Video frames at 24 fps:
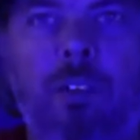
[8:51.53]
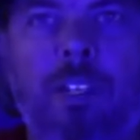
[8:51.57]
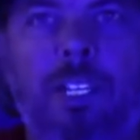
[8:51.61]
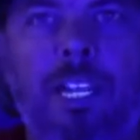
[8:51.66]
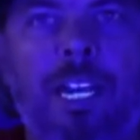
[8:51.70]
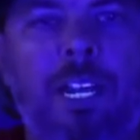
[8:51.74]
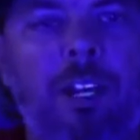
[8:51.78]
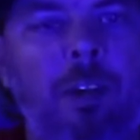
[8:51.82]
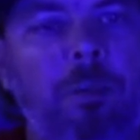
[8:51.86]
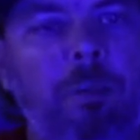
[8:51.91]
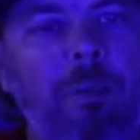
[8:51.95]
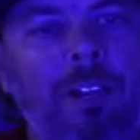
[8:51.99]
we've
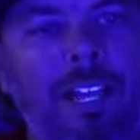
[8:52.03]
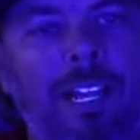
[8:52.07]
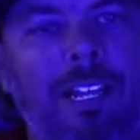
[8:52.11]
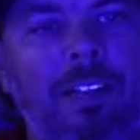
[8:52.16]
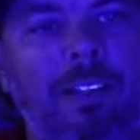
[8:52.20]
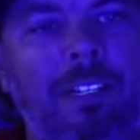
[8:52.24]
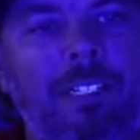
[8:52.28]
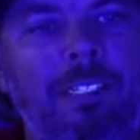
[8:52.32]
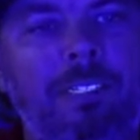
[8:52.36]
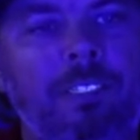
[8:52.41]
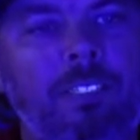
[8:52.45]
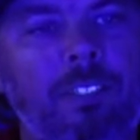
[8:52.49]
got our
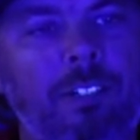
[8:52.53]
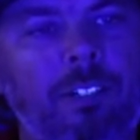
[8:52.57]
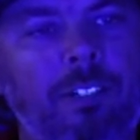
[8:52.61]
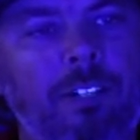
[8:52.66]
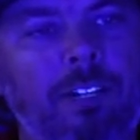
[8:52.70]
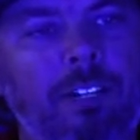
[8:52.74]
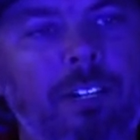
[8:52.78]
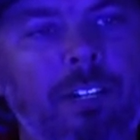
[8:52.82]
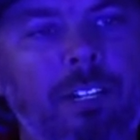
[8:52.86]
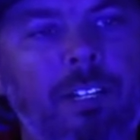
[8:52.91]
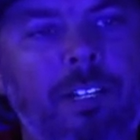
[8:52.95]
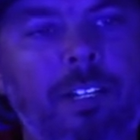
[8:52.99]
black lights
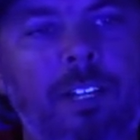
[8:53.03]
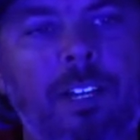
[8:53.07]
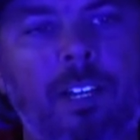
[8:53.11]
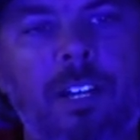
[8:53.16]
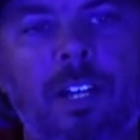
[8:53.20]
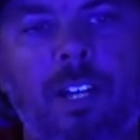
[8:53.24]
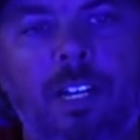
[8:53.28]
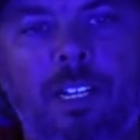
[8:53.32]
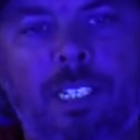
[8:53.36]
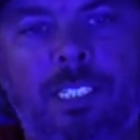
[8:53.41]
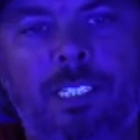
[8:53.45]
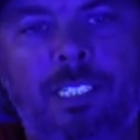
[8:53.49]
turned on,
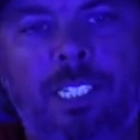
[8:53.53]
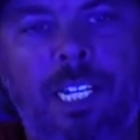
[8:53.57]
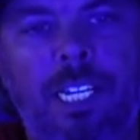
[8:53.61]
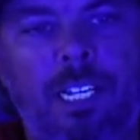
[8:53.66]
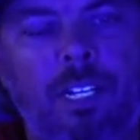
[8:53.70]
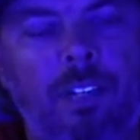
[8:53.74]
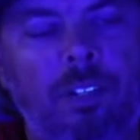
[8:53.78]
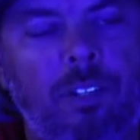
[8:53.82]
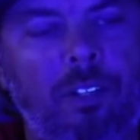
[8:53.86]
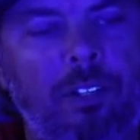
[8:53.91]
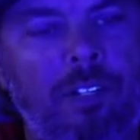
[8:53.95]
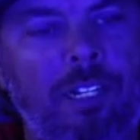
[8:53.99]
let's
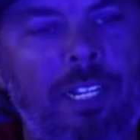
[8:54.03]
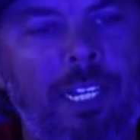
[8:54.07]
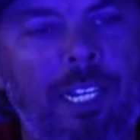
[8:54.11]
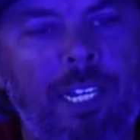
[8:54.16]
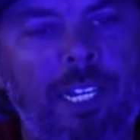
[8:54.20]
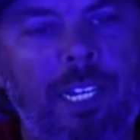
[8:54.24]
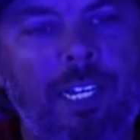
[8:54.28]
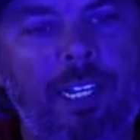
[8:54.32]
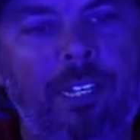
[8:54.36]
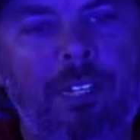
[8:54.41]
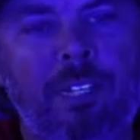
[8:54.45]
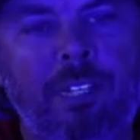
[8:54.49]
take a look.
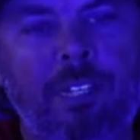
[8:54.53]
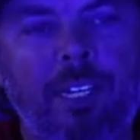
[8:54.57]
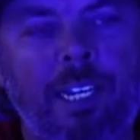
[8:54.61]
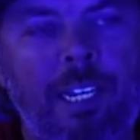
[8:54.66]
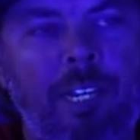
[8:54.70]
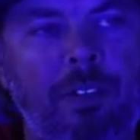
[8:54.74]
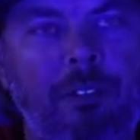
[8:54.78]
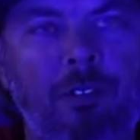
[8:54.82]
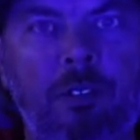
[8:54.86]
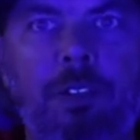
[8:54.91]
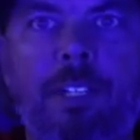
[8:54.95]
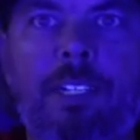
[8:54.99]
And
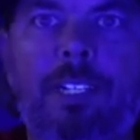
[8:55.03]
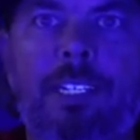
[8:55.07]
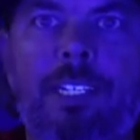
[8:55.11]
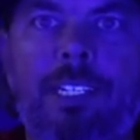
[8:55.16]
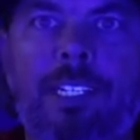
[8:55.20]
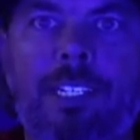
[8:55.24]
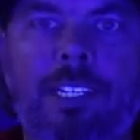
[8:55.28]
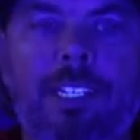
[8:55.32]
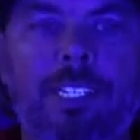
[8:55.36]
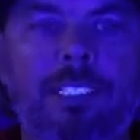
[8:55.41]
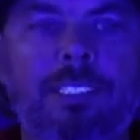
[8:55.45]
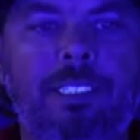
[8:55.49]

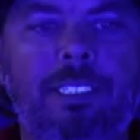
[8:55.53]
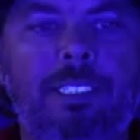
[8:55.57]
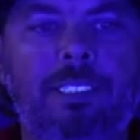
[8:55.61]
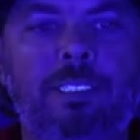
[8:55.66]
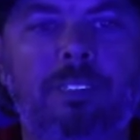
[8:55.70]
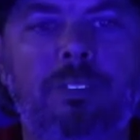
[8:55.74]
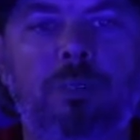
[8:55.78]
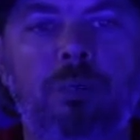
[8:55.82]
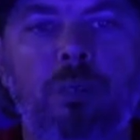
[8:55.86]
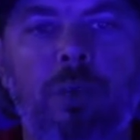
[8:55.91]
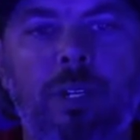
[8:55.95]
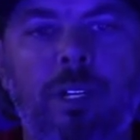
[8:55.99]
really, this
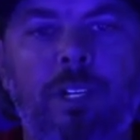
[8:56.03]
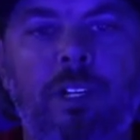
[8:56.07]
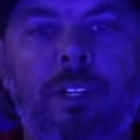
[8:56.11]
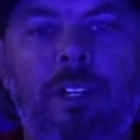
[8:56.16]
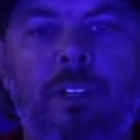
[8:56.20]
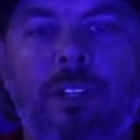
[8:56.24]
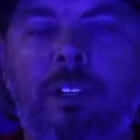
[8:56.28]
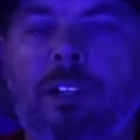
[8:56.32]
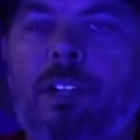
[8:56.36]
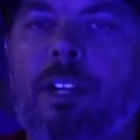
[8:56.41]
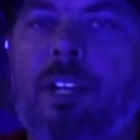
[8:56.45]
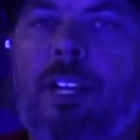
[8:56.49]
is
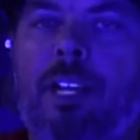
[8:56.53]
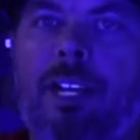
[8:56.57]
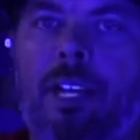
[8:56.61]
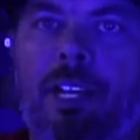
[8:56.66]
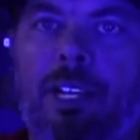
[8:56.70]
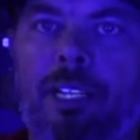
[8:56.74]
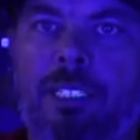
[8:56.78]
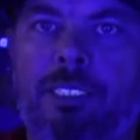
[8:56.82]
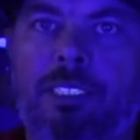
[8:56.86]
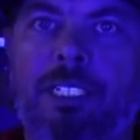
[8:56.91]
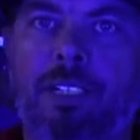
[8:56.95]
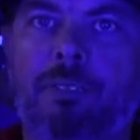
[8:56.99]
where,
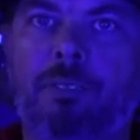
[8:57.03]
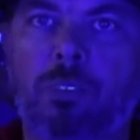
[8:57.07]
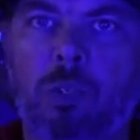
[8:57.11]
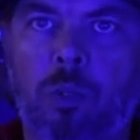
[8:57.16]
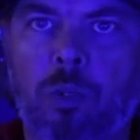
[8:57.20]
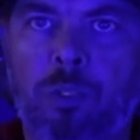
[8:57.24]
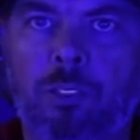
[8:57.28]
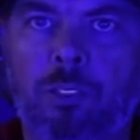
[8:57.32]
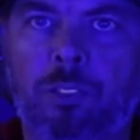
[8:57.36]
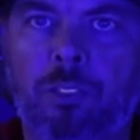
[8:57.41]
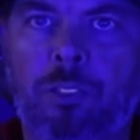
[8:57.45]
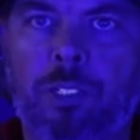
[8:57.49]
as I've
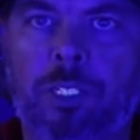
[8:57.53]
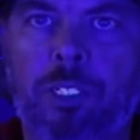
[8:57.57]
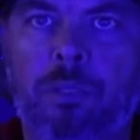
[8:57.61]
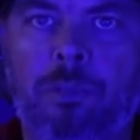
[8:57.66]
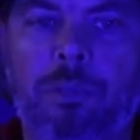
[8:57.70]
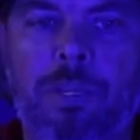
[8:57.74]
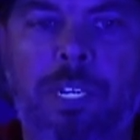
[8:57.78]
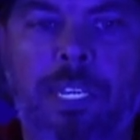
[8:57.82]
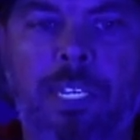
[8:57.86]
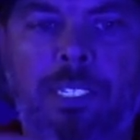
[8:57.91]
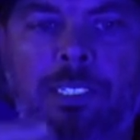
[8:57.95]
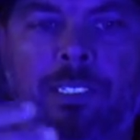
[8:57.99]
told you in the
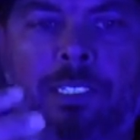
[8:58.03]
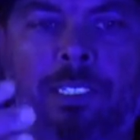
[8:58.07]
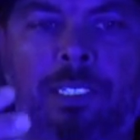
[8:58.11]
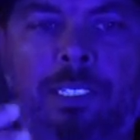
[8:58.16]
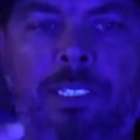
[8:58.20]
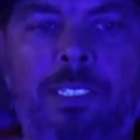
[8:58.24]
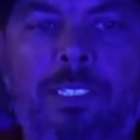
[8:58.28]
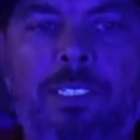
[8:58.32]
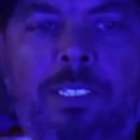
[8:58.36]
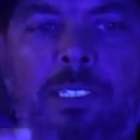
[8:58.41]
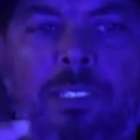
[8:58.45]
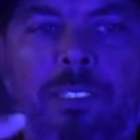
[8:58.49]
past,
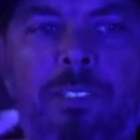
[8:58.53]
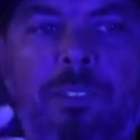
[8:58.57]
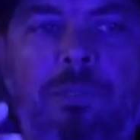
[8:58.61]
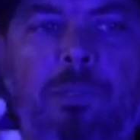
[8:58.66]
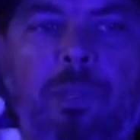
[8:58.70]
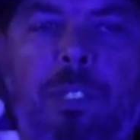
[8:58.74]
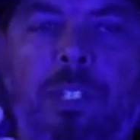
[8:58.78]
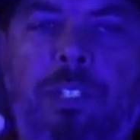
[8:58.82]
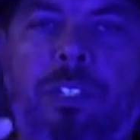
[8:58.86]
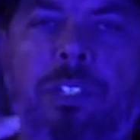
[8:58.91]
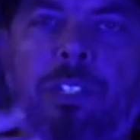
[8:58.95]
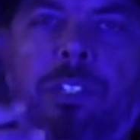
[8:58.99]
this is
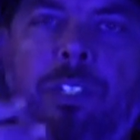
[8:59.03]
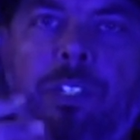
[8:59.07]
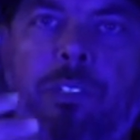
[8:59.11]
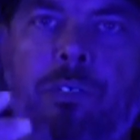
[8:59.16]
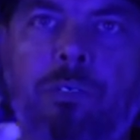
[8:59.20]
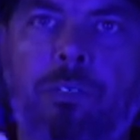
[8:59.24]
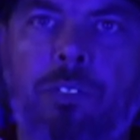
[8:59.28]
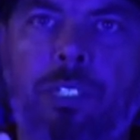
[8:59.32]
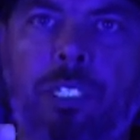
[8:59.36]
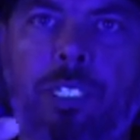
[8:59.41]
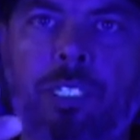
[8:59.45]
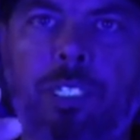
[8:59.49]
where you
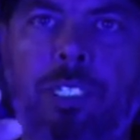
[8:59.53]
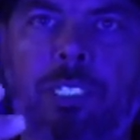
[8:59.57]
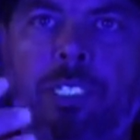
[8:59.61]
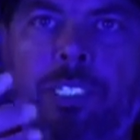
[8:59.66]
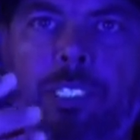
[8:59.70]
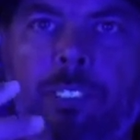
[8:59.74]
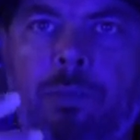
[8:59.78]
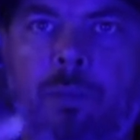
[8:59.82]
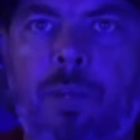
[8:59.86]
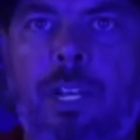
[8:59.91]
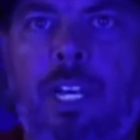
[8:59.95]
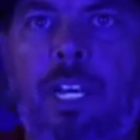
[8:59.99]
can really
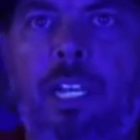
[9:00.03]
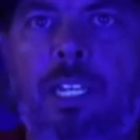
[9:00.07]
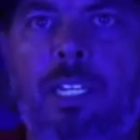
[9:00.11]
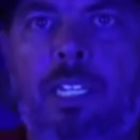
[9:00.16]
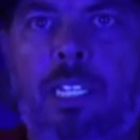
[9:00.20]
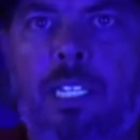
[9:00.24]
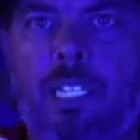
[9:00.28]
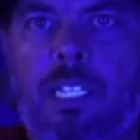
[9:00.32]
spot